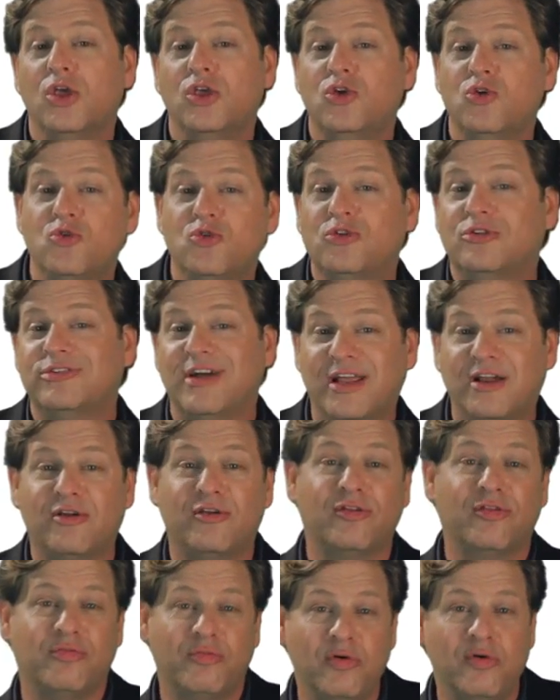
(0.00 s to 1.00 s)
You clicked
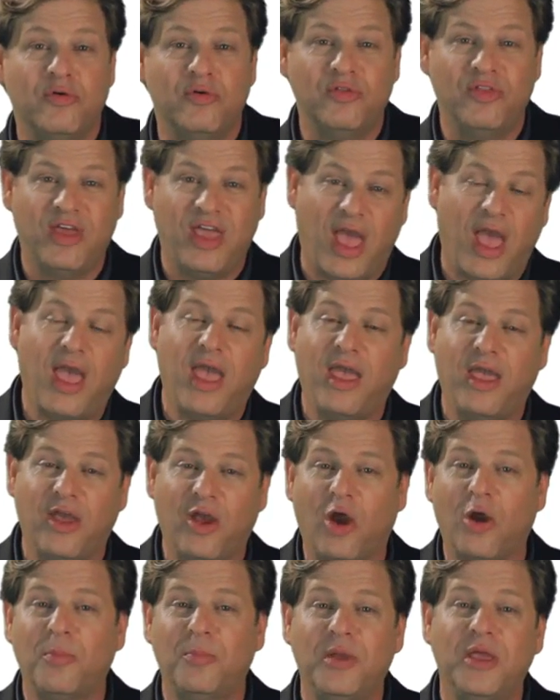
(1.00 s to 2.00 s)
through the
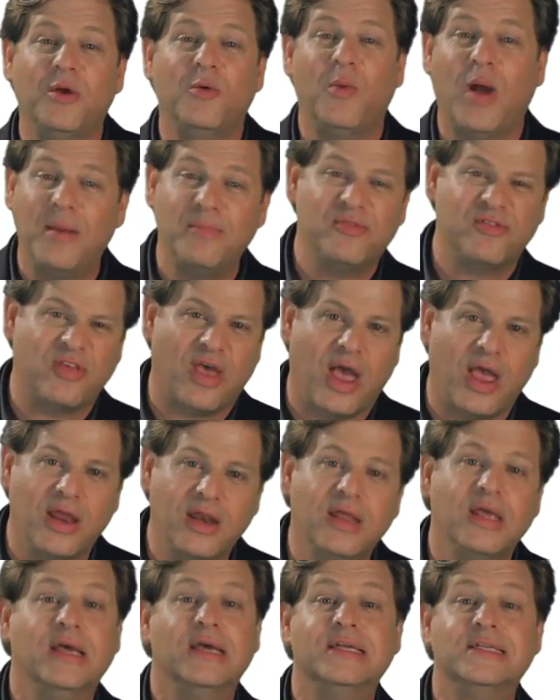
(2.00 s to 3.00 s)
AARP website
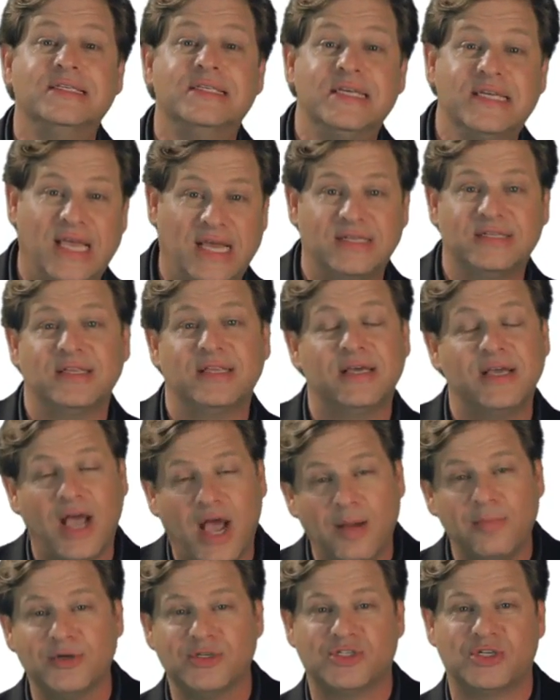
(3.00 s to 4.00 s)
to get to the
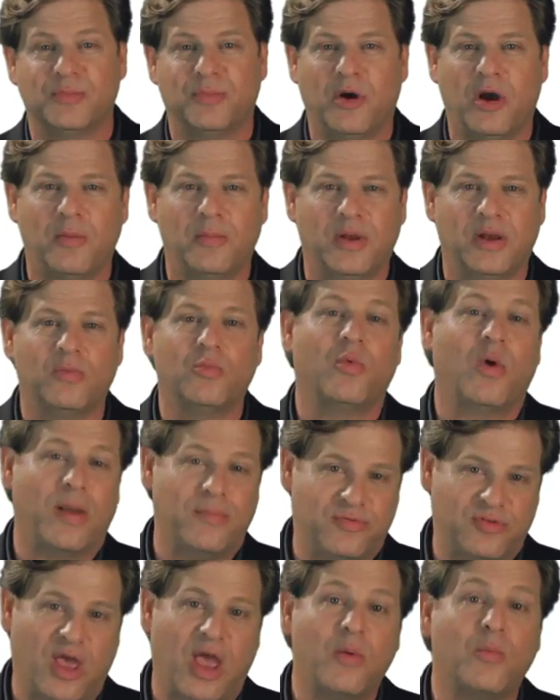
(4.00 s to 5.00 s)
Commerce Department
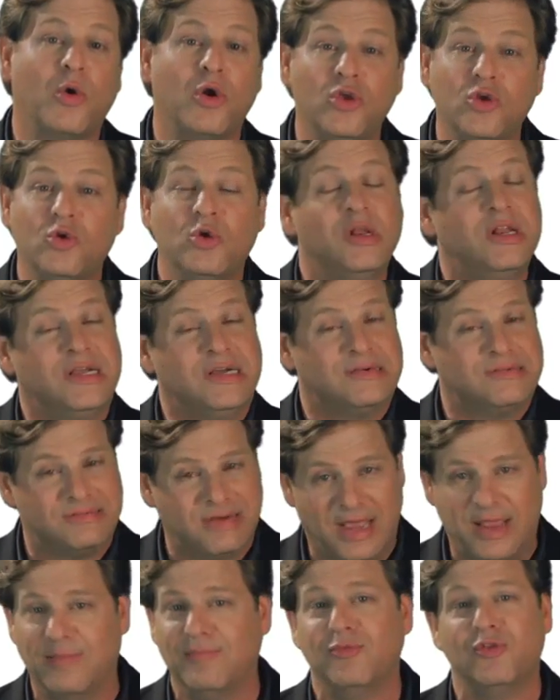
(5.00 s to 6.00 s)
website where you could
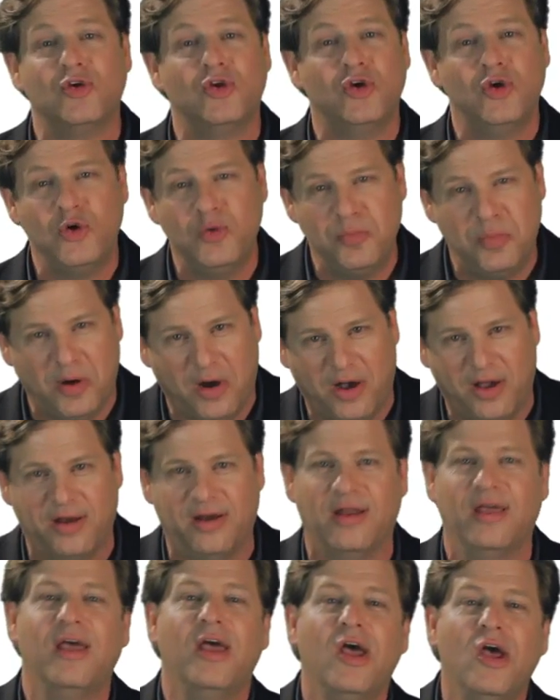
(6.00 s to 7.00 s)
claim the coupon.
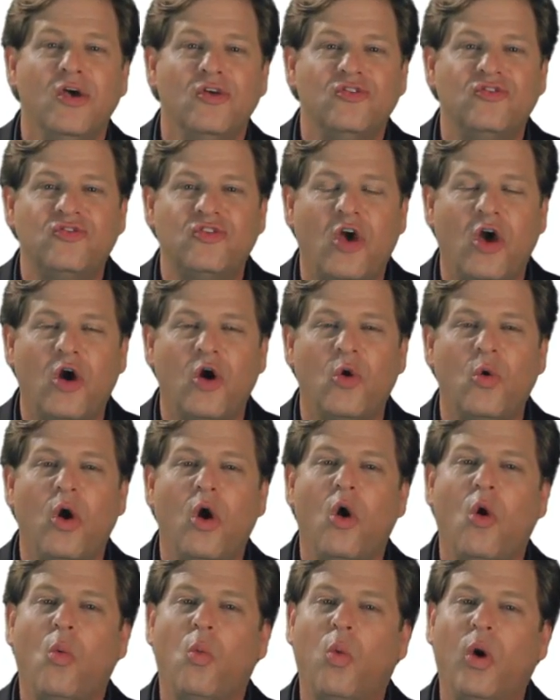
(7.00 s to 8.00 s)
So
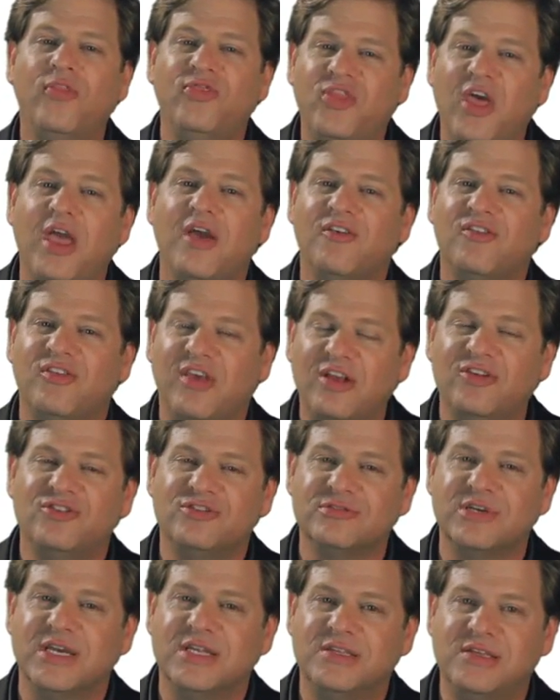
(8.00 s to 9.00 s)
what they
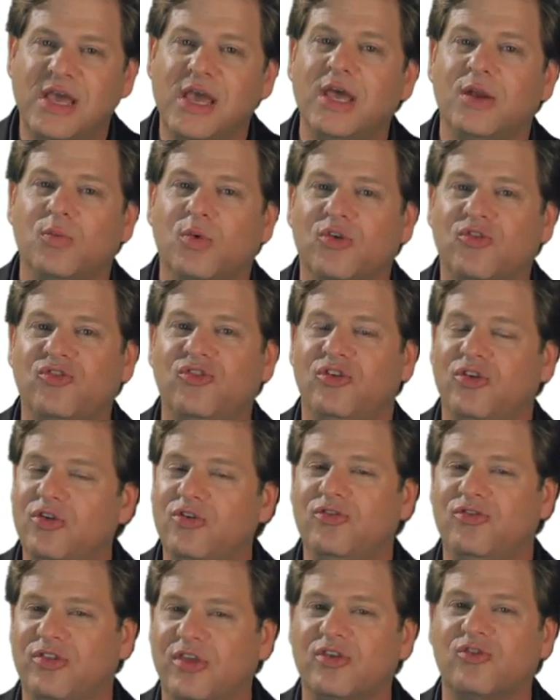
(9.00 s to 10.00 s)
essentially did was
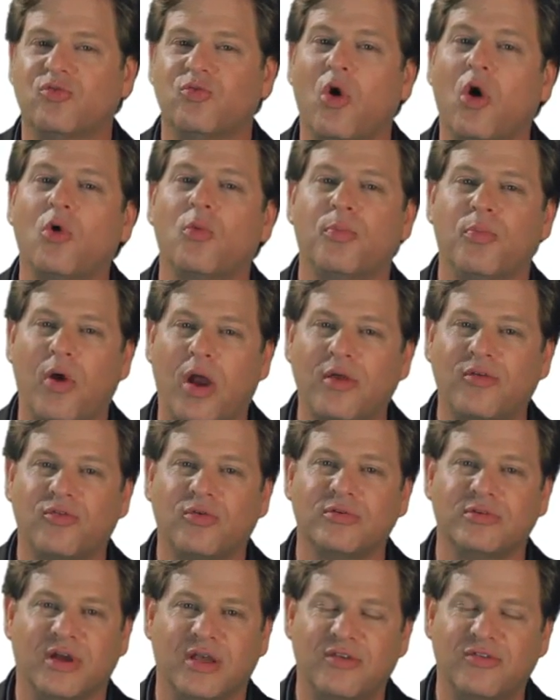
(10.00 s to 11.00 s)
use this rote press
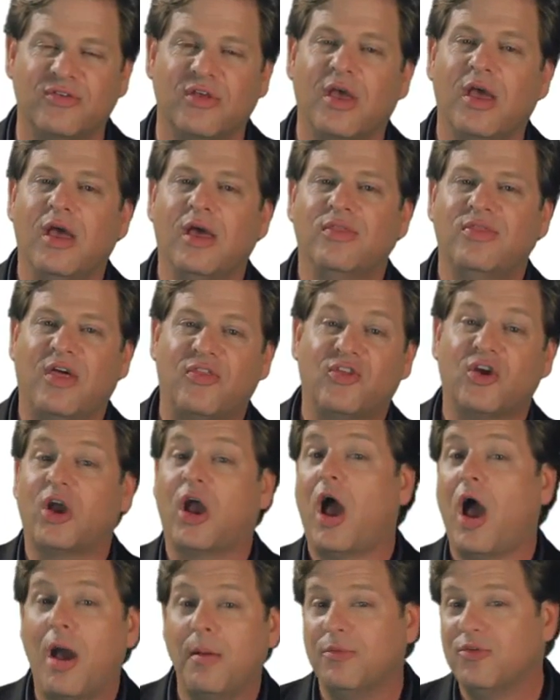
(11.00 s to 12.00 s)
release that the
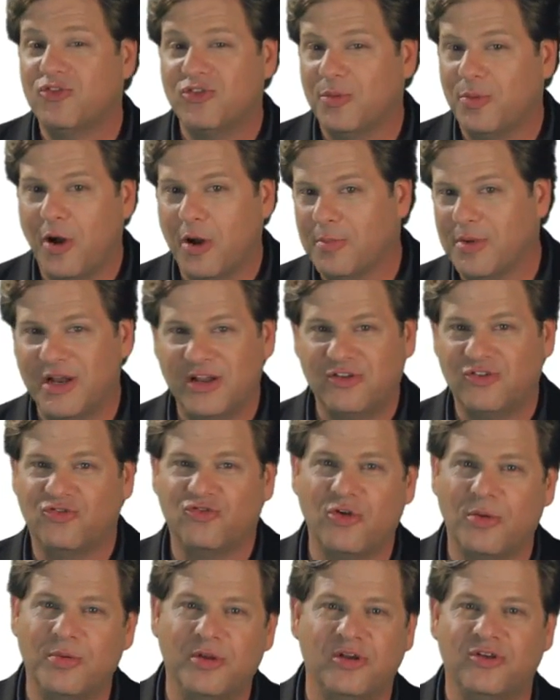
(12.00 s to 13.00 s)
Commerce Department had
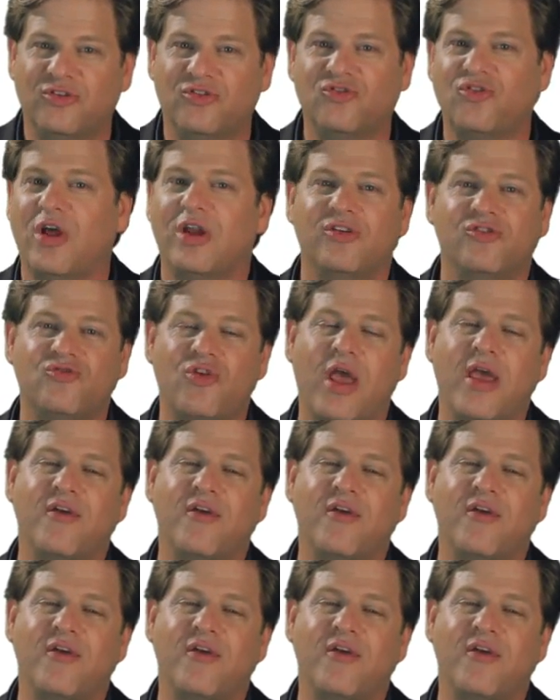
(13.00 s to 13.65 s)
distributed to try to